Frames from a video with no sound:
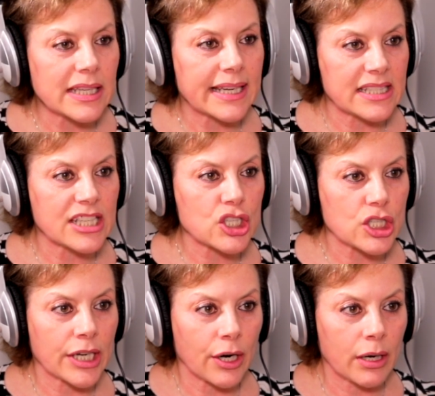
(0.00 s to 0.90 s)
like a
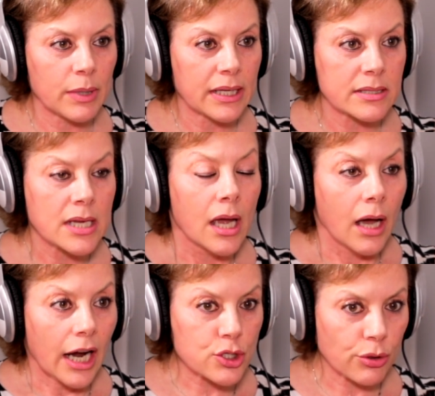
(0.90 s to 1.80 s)
dictionary because
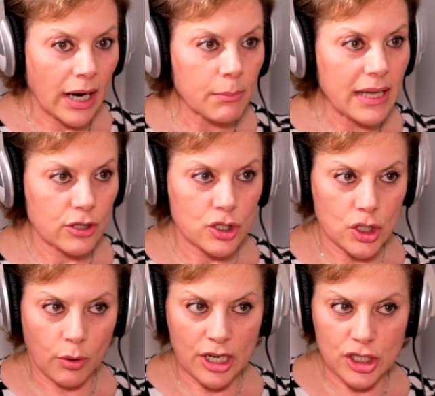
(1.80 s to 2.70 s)
I try to make the
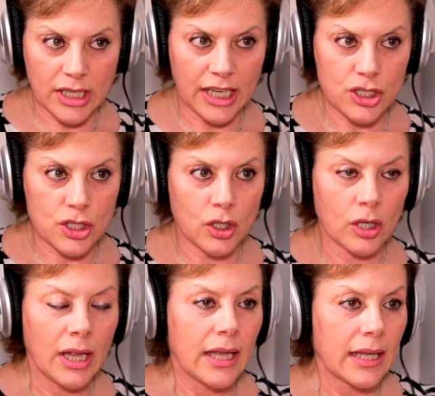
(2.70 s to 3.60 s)
show
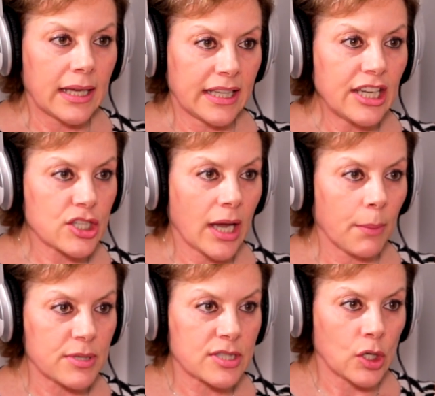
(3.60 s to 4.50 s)
educational and each
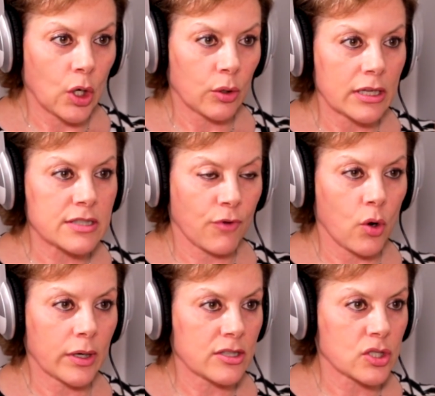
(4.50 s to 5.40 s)
episode is
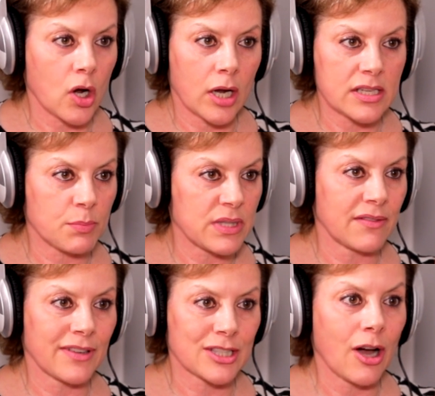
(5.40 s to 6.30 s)
focused on a
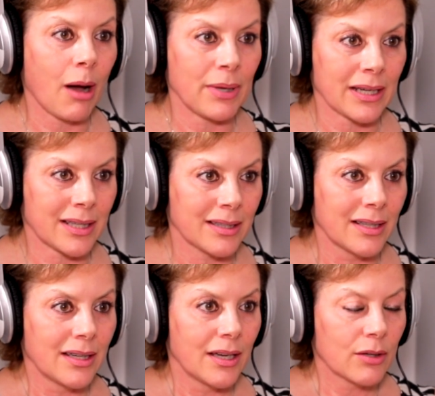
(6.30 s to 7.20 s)
specific topic,
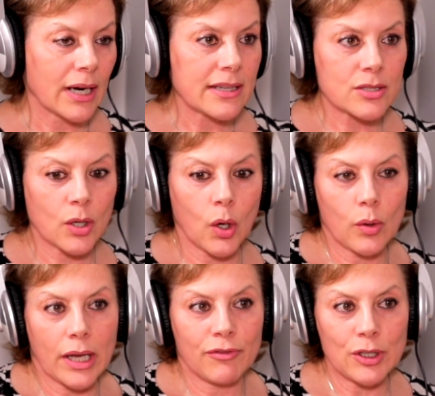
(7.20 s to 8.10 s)
right?
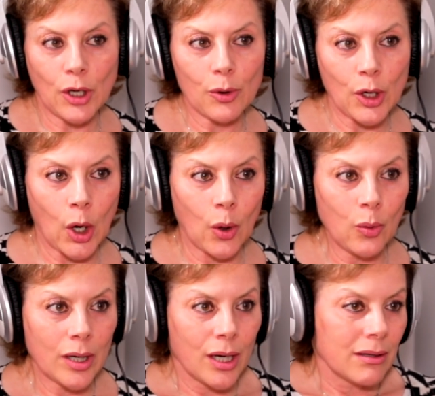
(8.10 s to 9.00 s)
So if you don't
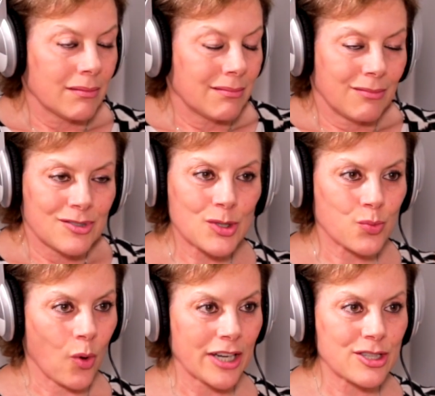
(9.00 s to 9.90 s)
know,
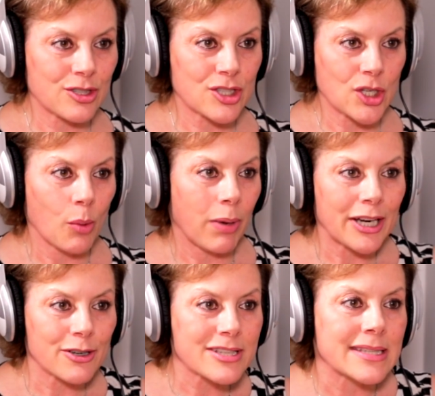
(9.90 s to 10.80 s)
just watch the show
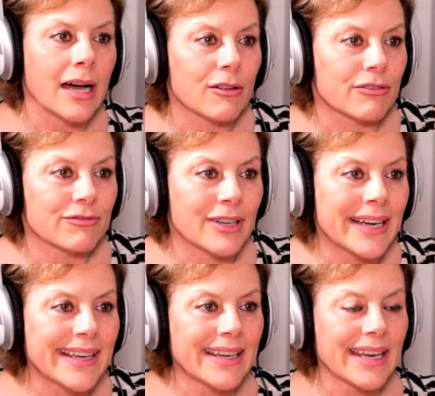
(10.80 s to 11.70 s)
by yourself,
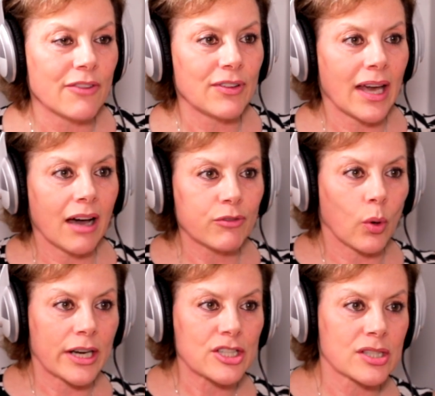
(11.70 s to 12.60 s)
right? And if you have
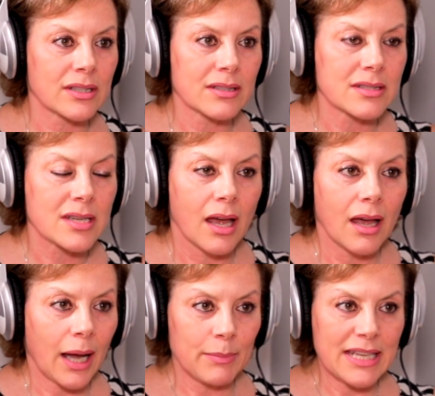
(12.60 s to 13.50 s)
questions,
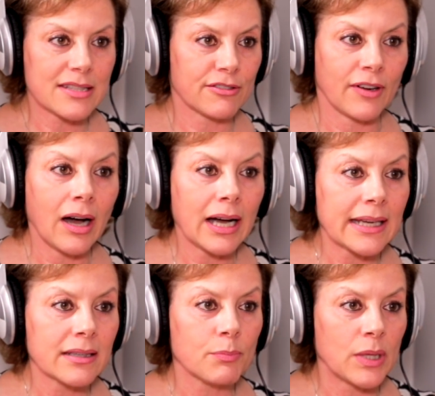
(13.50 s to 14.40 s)
I'm easy to
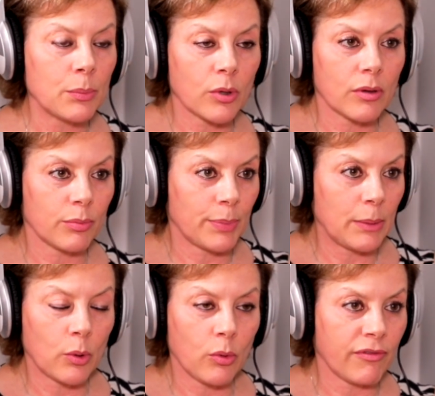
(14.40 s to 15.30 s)
find. People
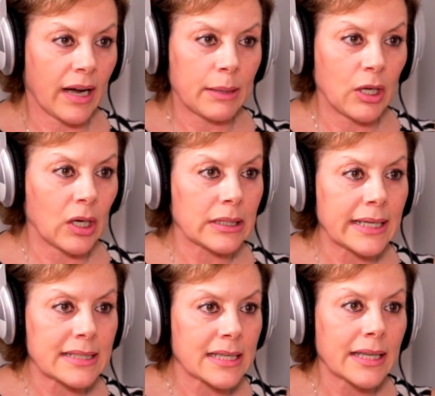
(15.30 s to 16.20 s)
will find me on
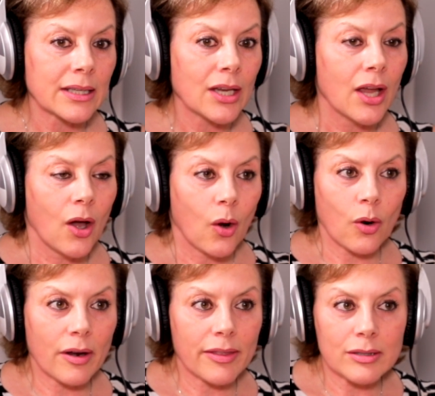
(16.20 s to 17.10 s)
LinkedIn
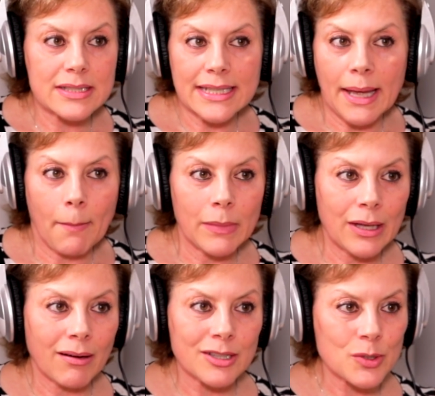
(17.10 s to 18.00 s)
or they'll DM
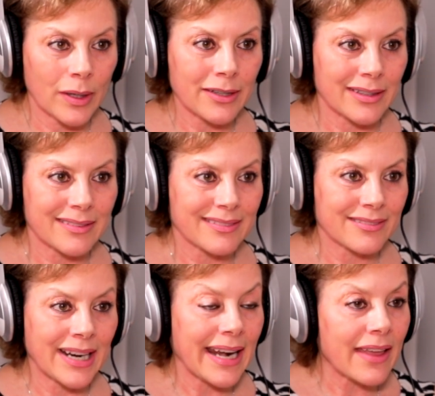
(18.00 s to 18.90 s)
me on Twitter,
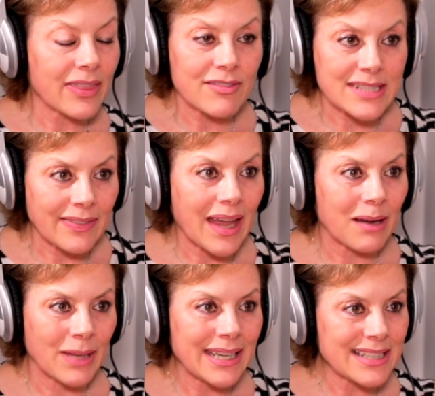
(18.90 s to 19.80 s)
right? And they've done
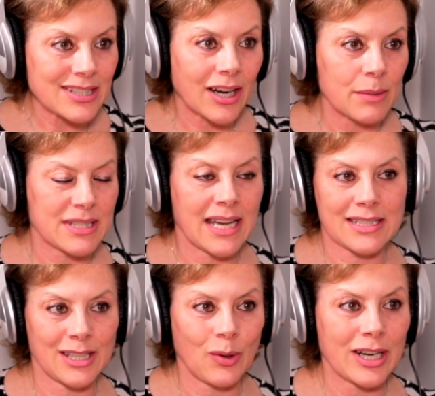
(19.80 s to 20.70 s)
that many times
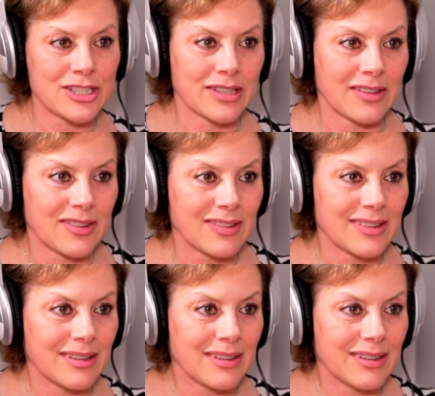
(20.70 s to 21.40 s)
asking questions.